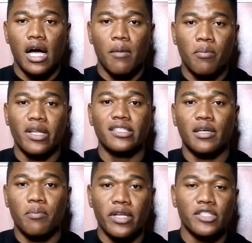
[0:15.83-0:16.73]
And
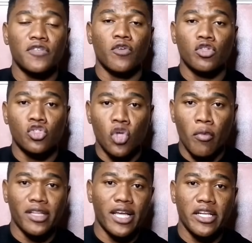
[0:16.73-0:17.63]
please, if you want to
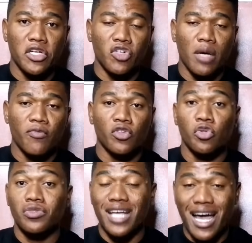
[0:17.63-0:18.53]
join my Telegram,
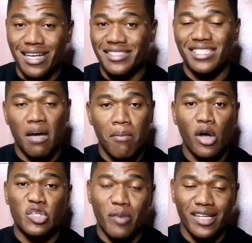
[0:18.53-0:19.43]
for those asking
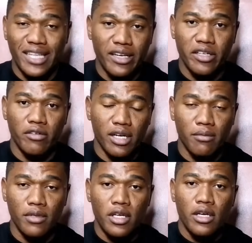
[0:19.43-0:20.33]
about my
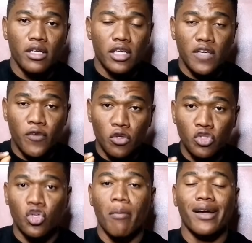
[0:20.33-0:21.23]
Telegram, if you
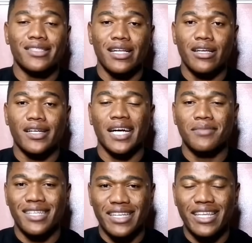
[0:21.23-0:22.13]
want to join my
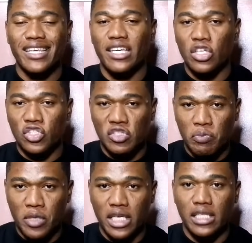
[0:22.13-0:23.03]
Telegram, the link
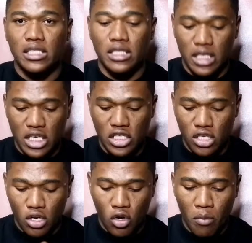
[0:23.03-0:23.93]
is pinned
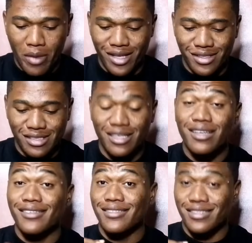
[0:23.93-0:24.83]
in the comment
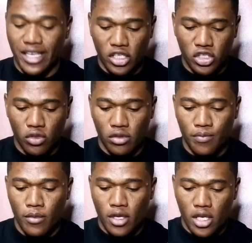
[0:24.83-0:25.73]
section.